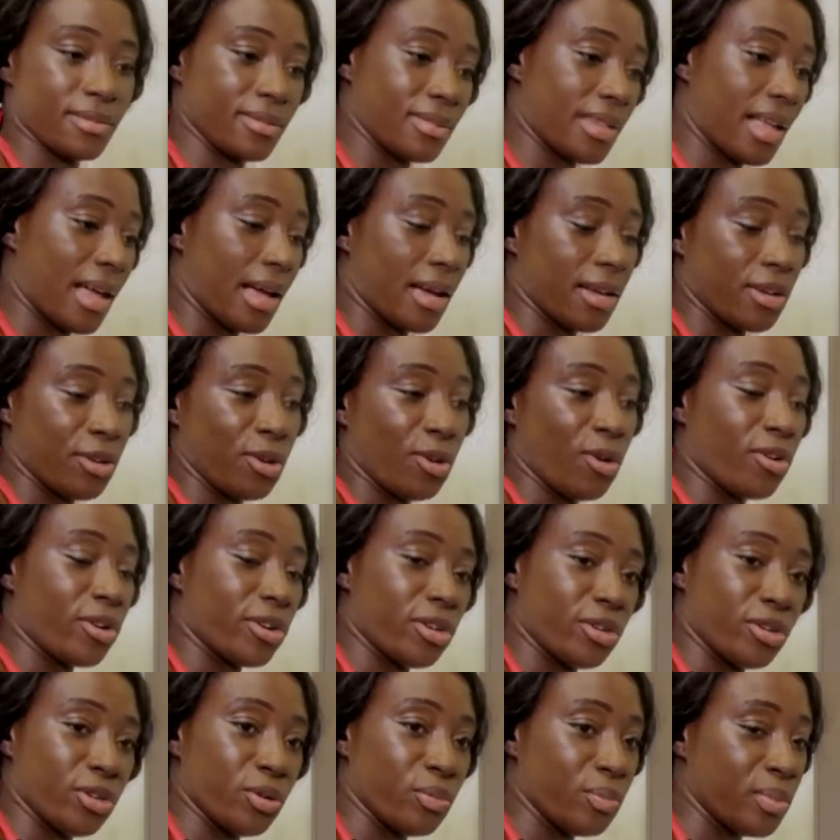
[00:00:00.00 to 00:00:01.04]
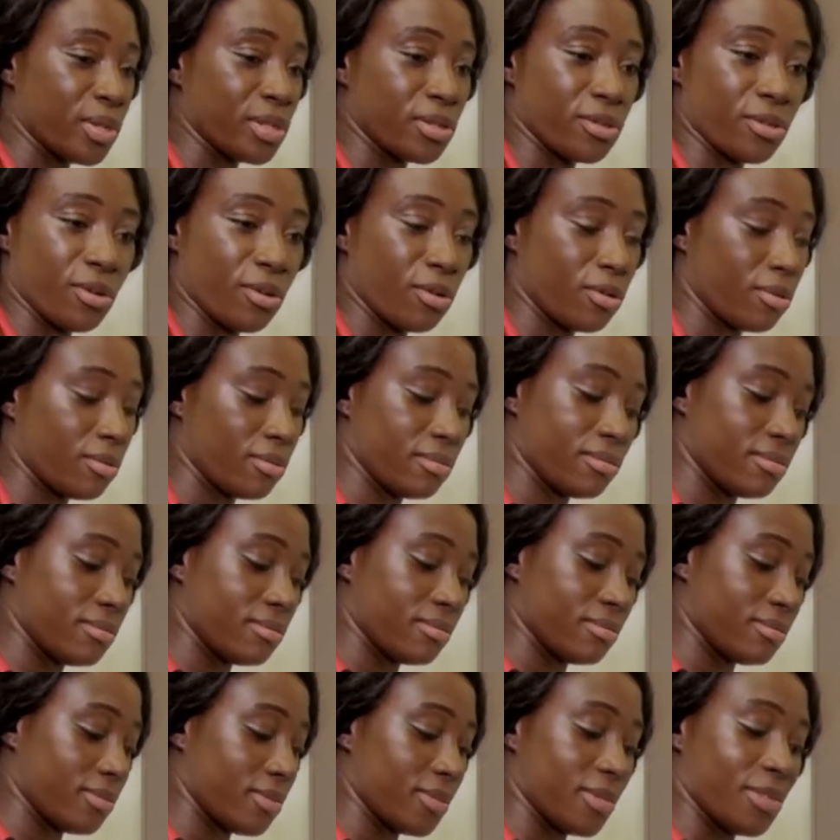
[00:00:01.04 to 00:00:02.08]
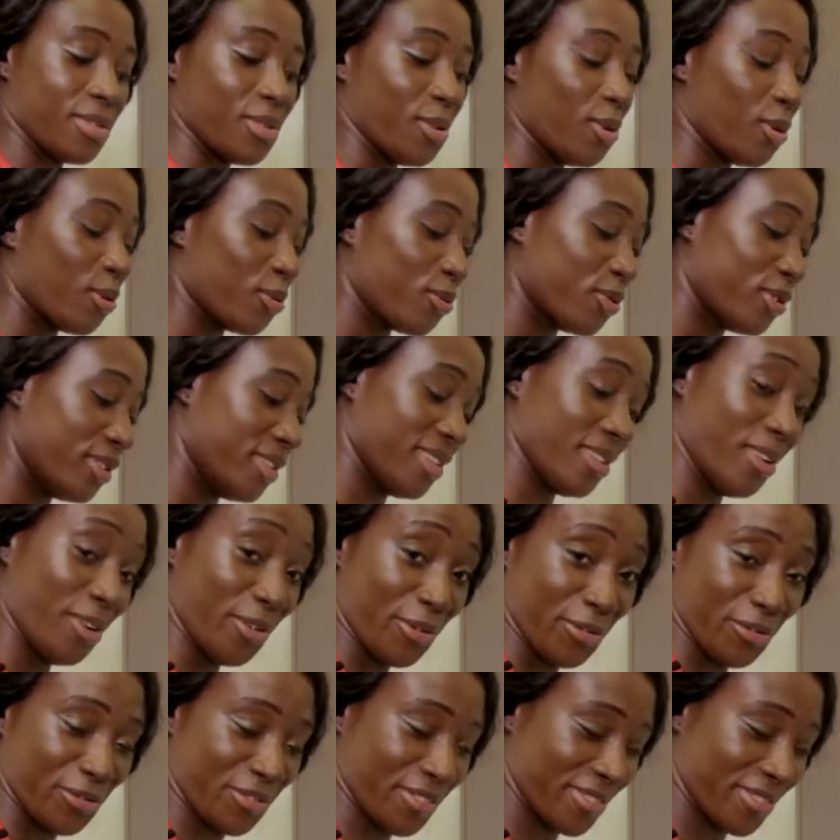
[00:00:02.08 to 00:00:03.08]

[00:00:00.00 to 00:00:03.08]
that no cube is not good enough.